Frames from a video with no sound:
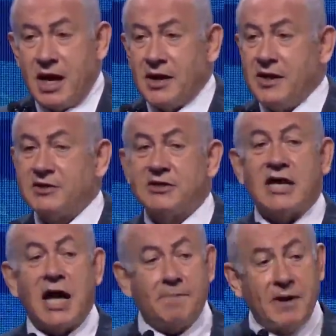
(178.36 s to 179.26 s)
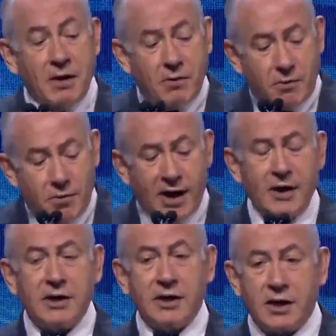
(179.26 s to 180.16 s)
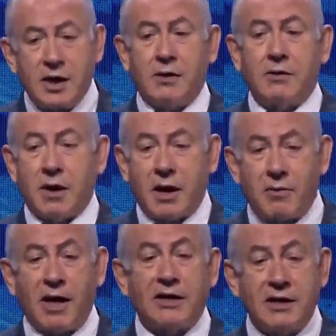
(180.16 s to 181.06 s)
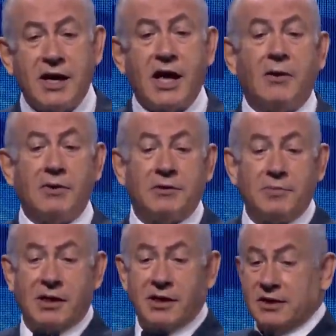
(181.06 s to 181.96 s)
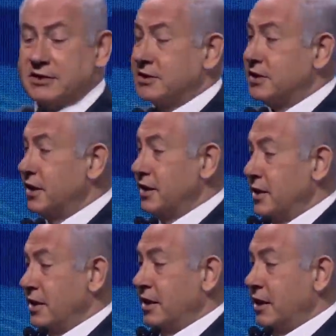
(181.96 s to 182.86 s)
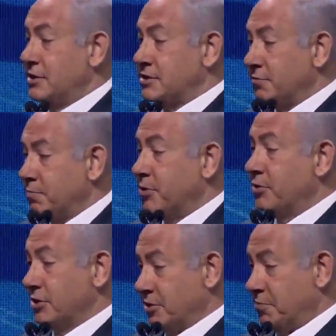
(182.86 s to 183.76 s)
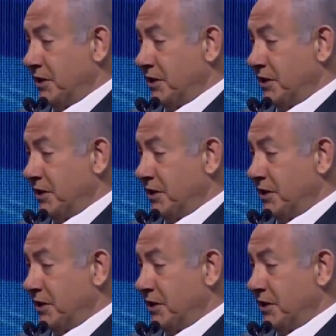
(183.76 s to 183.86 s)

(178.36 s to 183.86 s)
And this is happening right here and right now in the Middle East. It's a boon to